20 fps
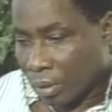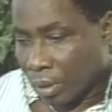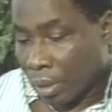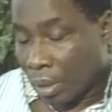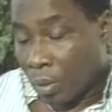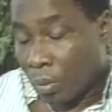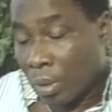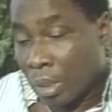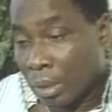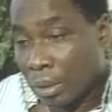
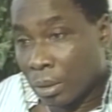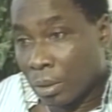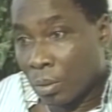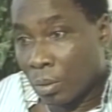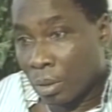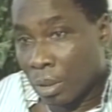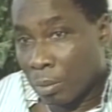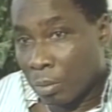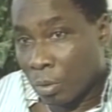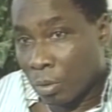No. I don't like to
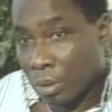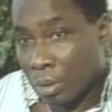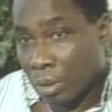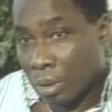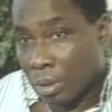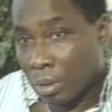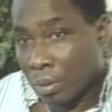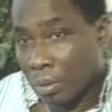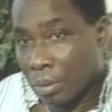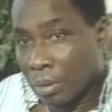talk about it
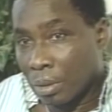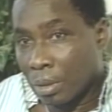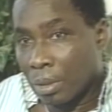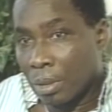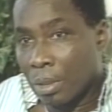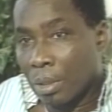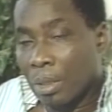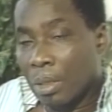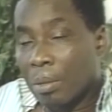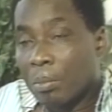here.
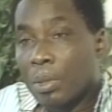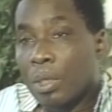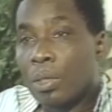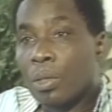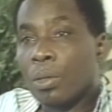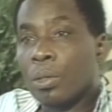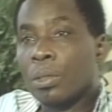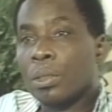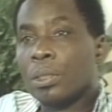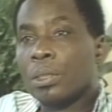
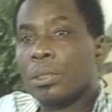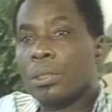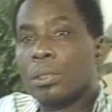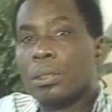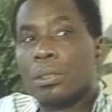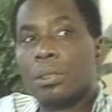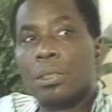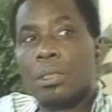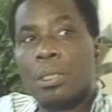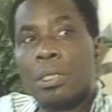
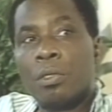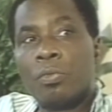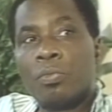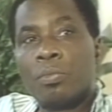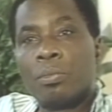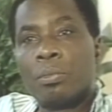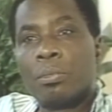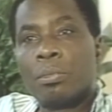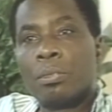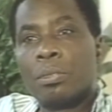Because
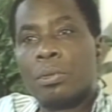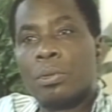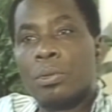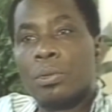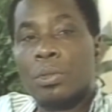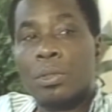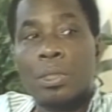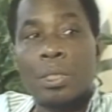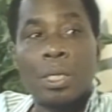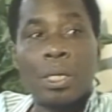even to
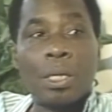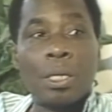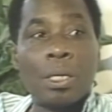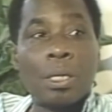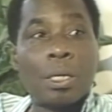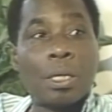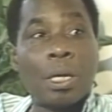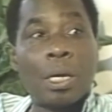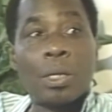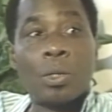
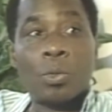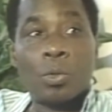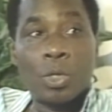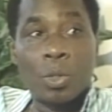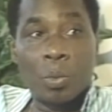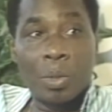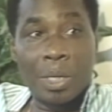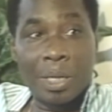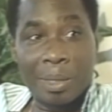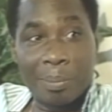today, I don't
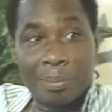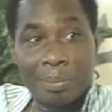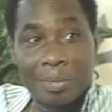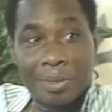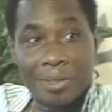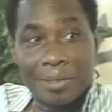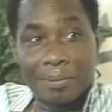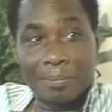know what happened.